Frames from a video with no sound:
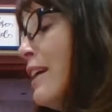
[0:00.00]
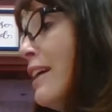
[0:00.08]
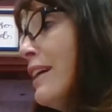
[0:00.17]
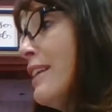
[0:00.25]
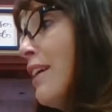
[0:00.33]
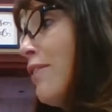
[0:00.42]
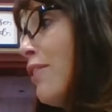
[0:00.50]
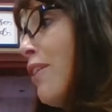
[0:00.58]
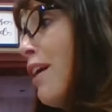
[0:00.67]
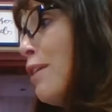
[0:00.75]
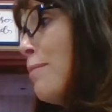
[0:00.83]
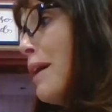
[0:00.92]
He'd never
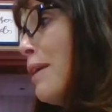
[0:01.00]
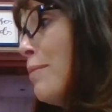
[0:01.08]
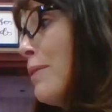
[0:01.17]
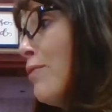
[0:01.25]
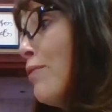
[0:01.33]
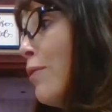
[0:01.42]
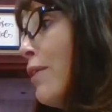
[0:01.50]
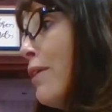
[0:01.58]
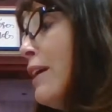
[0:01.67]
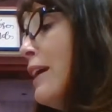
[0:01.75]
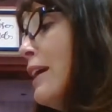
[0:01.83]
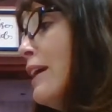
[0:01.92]
thought about it before.
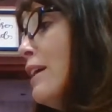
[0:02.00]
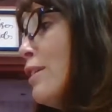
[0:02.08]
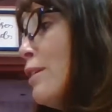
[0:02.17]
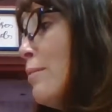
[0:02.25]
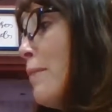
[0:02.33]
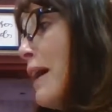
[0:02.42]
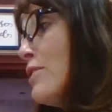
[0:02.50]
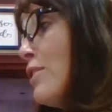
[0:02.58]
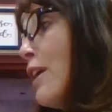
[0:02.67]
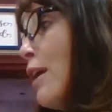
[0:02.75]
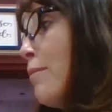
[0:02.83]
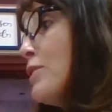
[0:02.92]
He could imagine
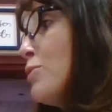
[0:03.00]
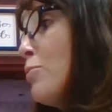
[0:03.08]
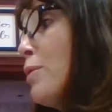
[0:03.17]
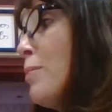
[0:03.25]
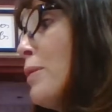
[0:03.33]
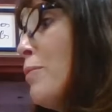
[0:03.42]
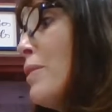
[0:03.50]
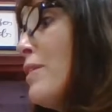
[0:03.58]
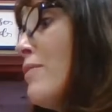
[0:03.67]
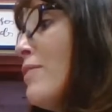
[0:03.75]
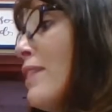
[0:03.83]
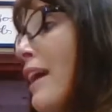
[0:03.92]
how much Ruby would
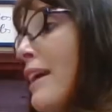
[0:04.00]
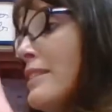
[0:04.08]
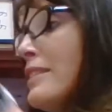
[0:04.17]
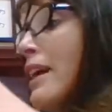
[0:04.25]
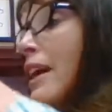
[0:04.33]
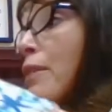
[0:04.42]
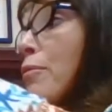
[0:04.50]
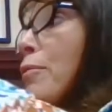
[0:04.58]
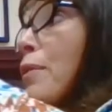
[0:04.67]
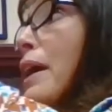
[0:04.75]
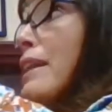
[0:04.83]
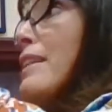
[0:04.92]
have liked a
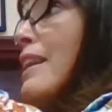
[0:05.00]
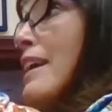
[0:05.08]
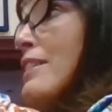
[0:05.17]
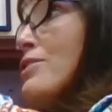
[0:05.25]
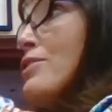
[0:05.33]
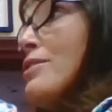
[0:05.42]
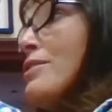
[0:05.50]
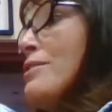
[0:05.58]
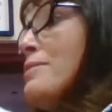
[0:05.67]
red lantern.